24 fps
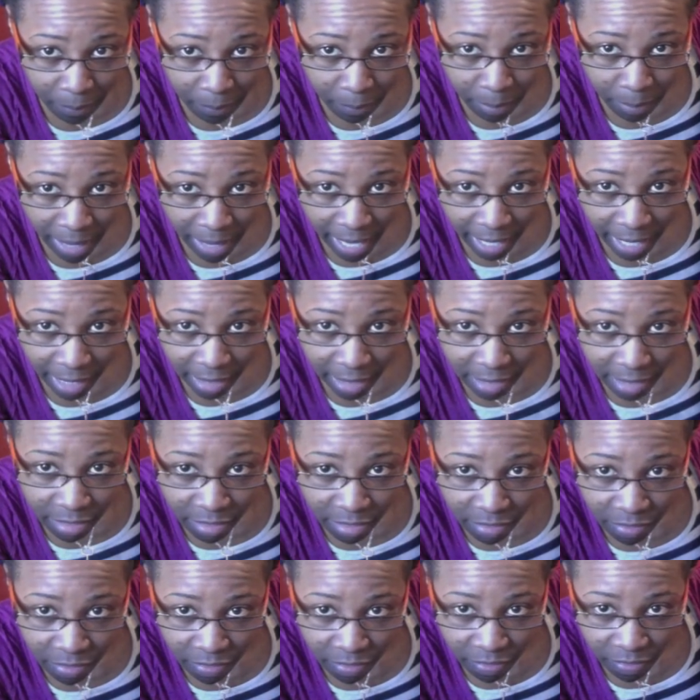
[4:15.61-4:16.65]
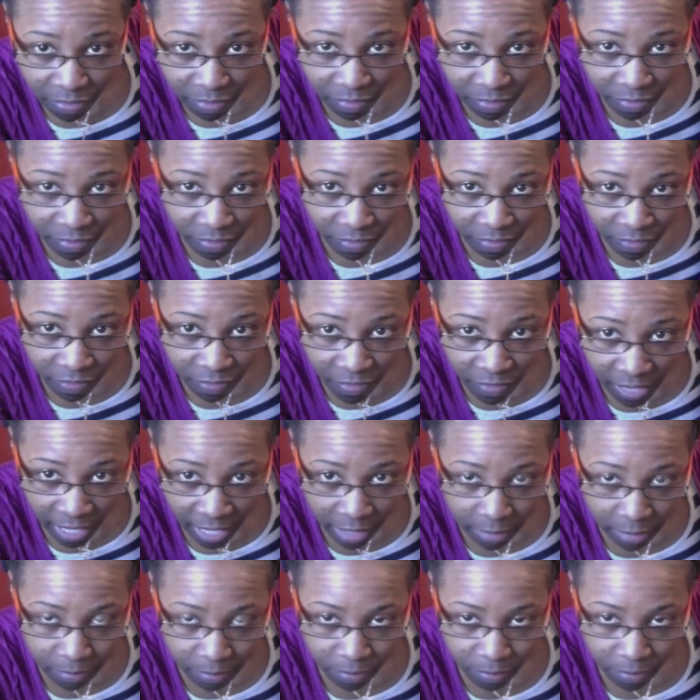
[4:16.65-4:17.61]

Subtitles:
back there.